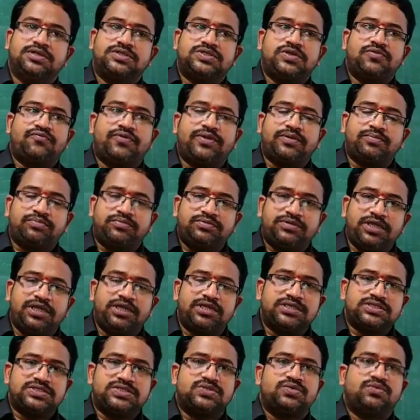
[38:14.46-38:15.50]
So from
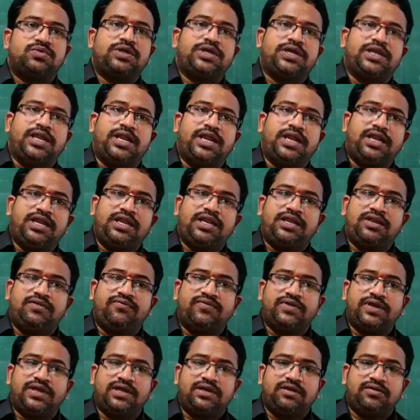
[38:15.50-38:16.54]
this we can
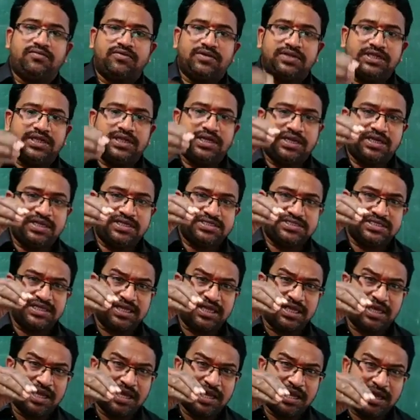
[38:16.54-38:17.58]
identify whether it is
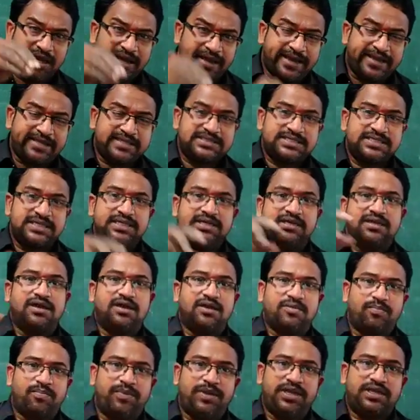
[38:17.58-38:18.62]
a acid
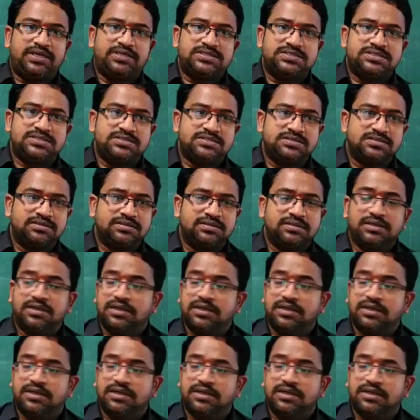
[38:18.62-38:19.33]
or base.